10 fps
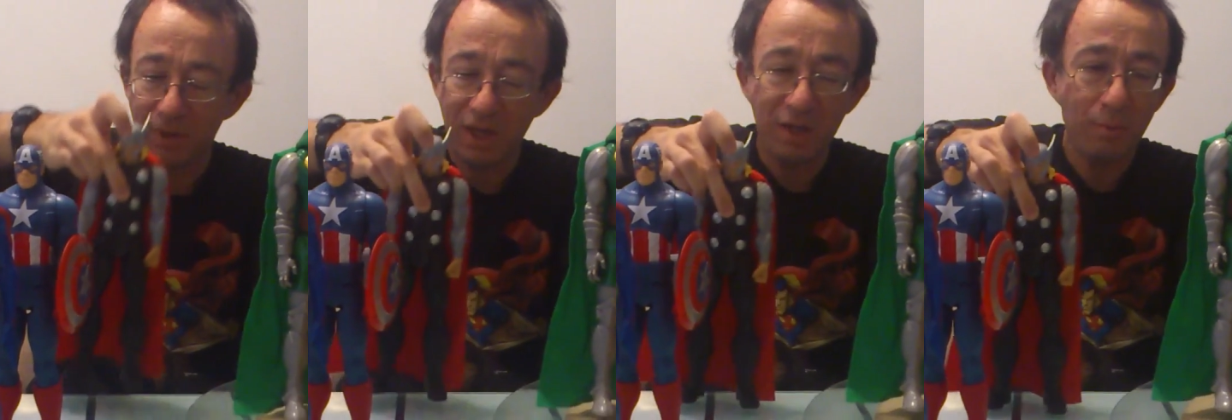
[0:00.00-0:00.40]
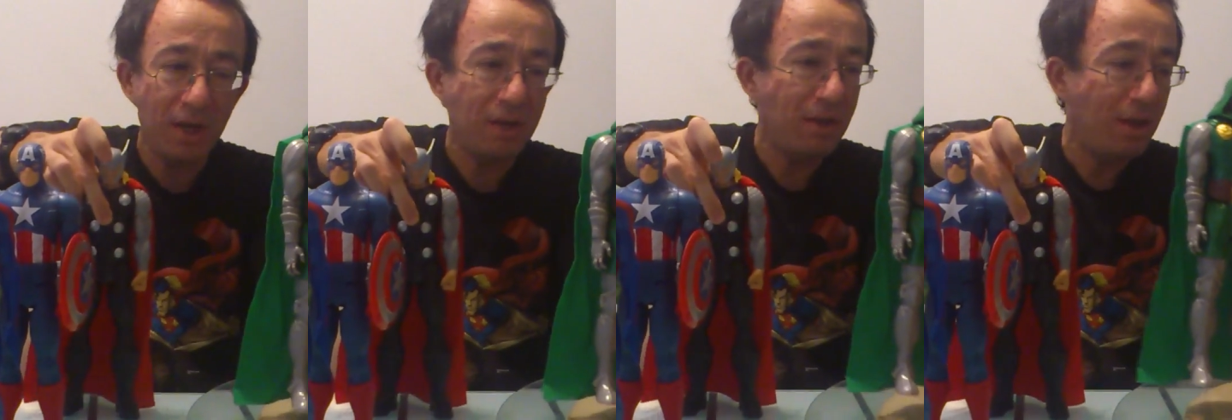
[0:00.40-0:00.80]

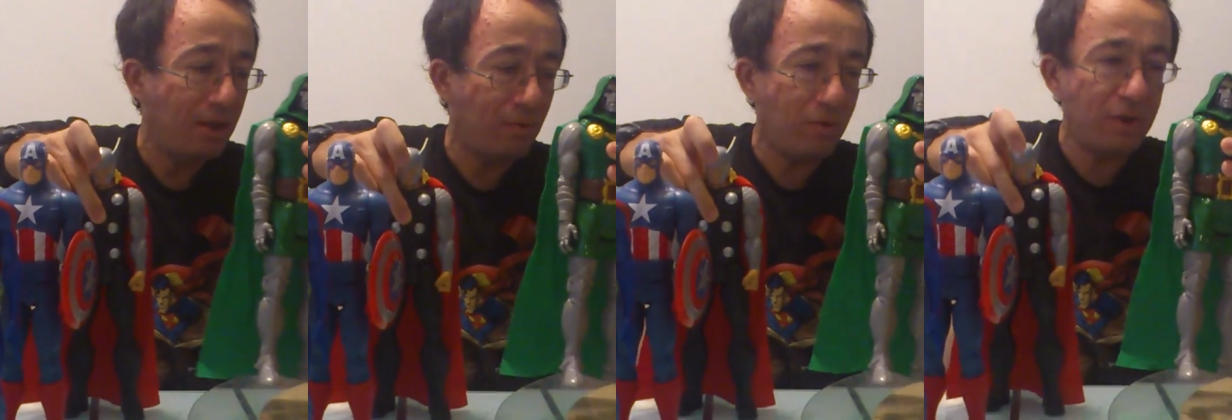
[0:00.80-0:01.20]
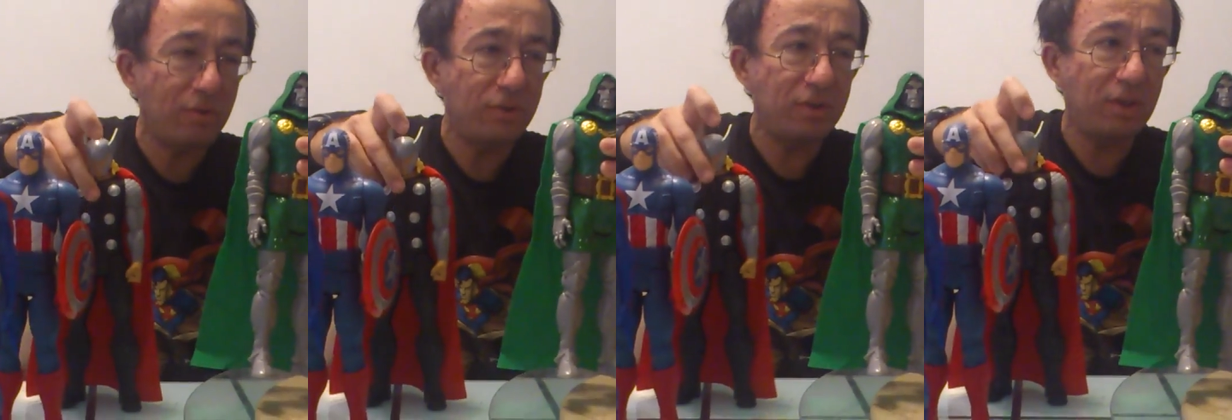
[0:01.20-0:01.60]
Anyway, going on
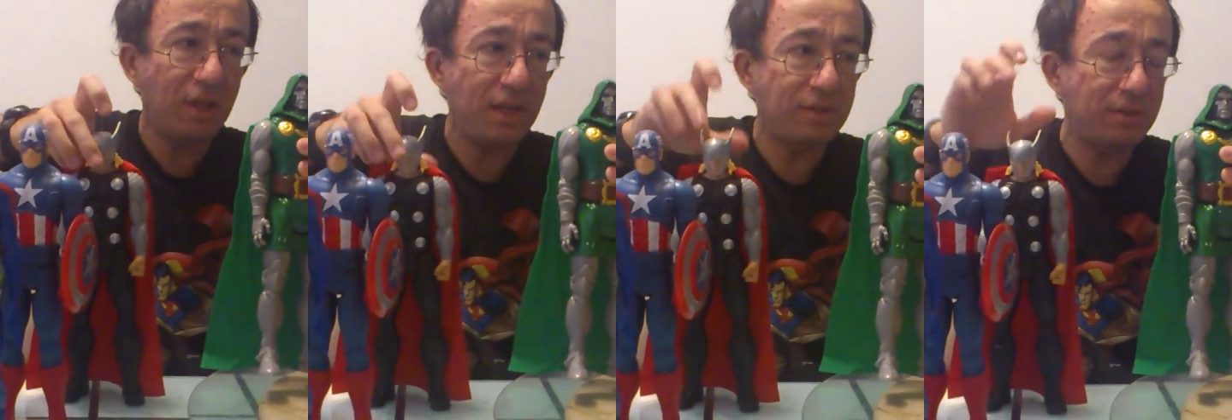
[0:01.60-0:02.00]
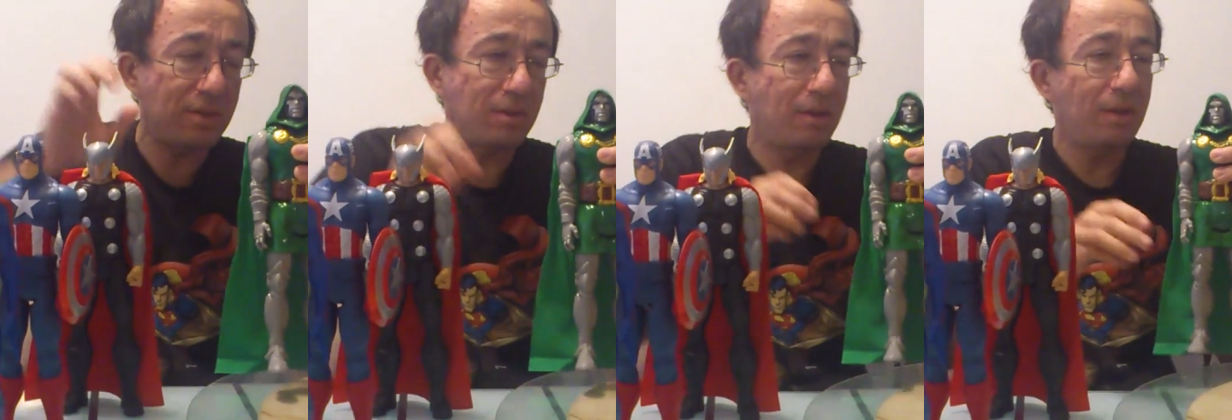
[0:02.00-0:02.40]
to the last
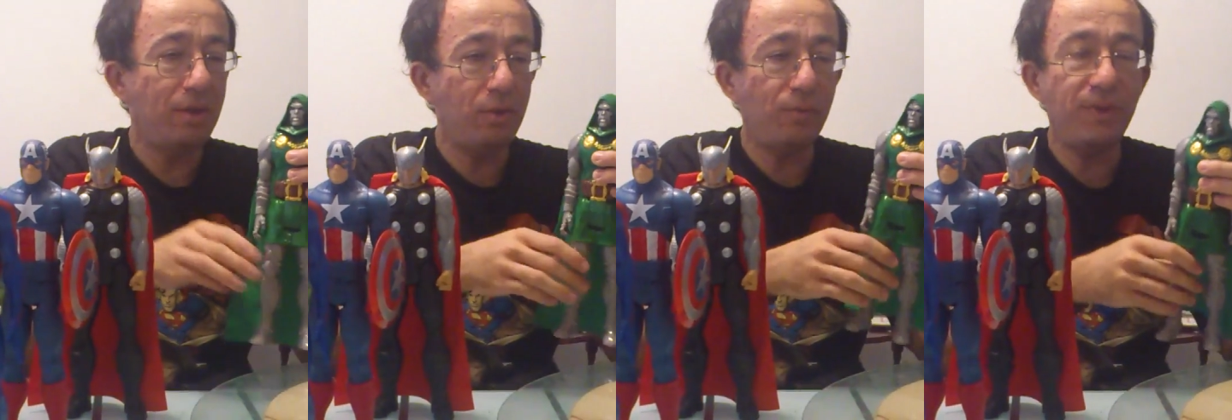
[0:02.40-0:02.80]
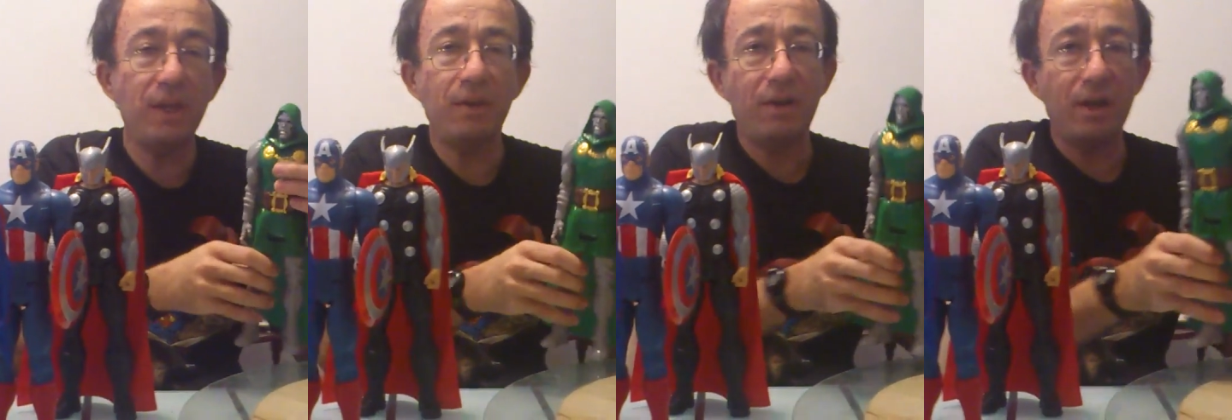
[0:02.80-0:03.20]
new
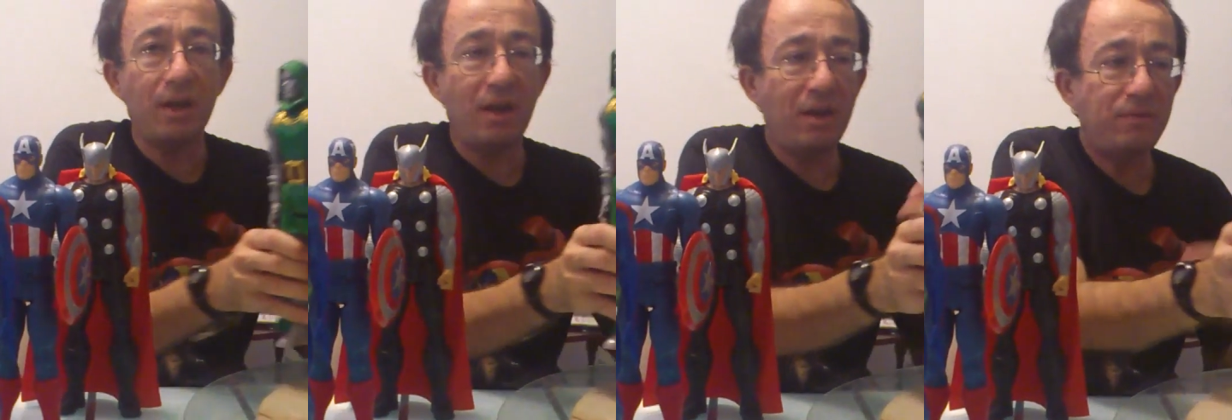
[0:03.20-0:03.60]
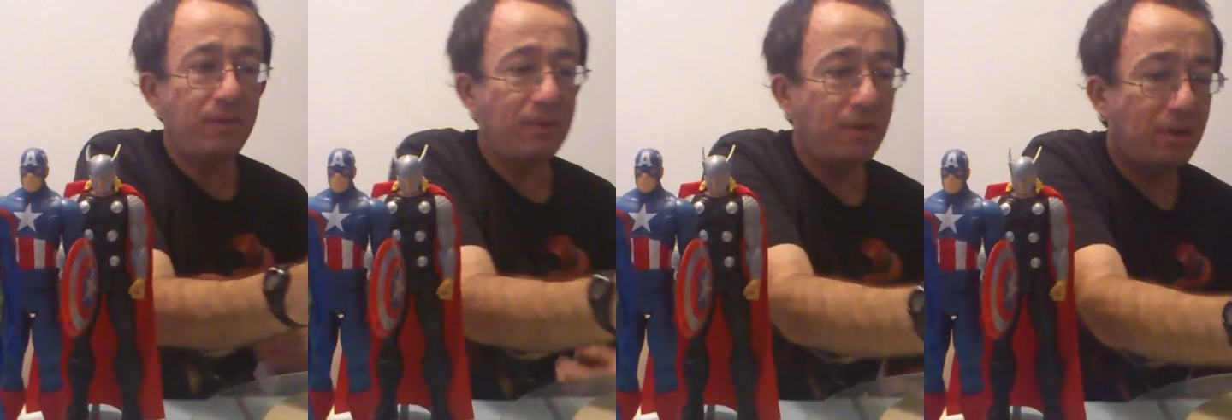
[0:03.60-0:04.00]
figure I have
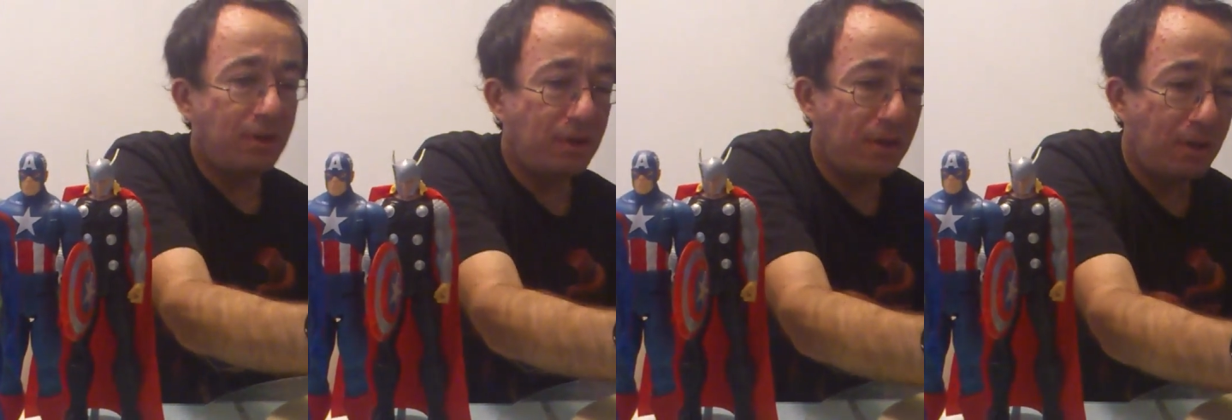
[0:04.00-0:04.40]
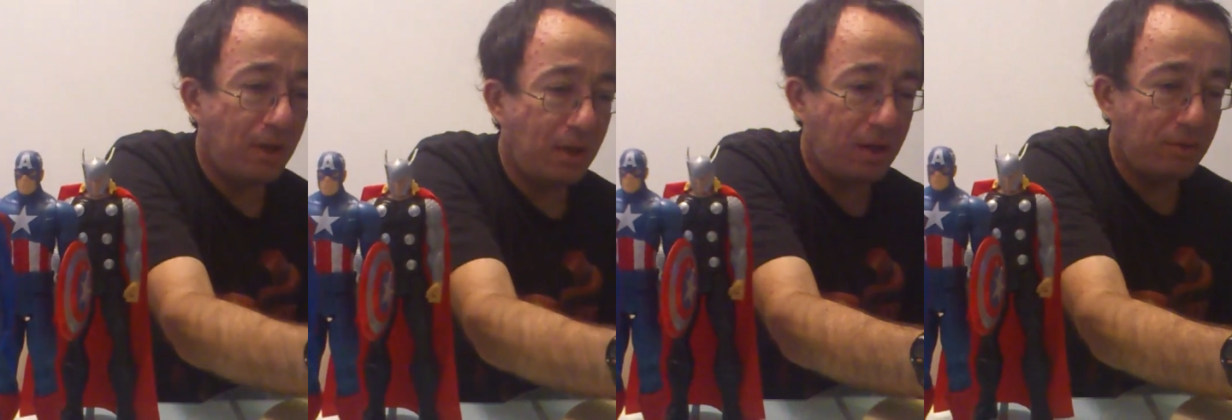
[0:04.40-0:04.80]

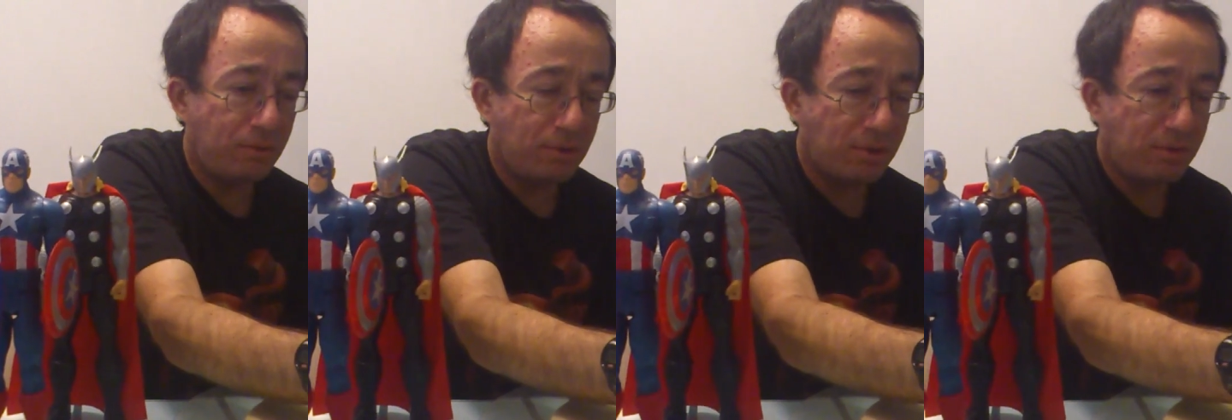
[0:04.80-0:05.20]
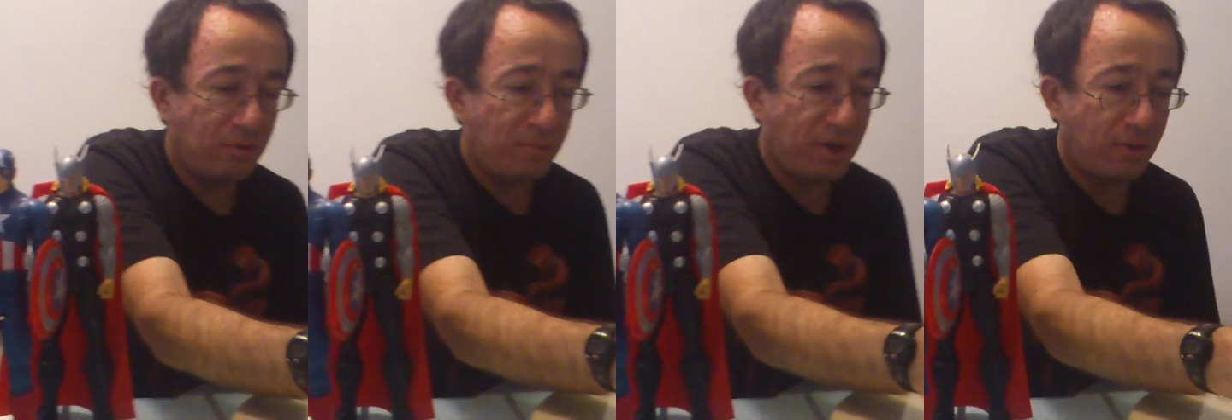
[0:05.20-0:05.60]
to talk to you
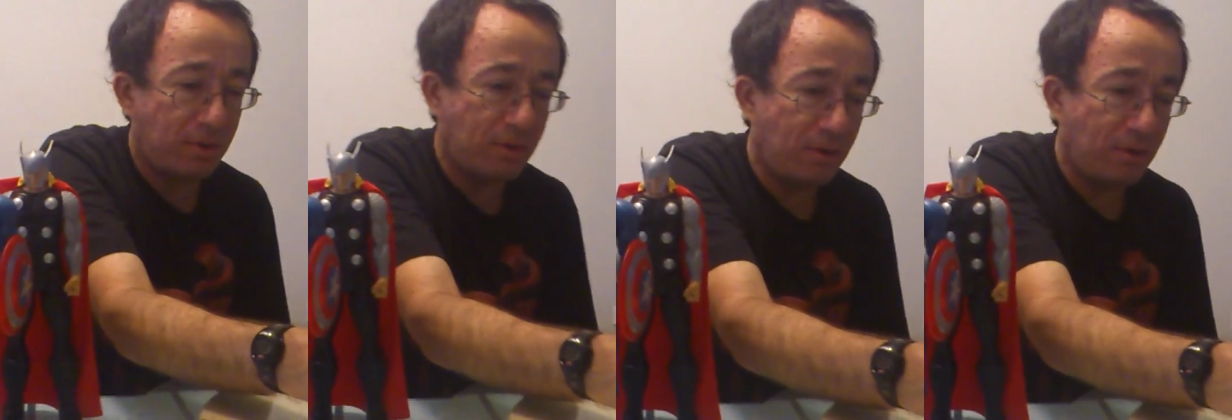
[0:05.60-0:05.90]
about.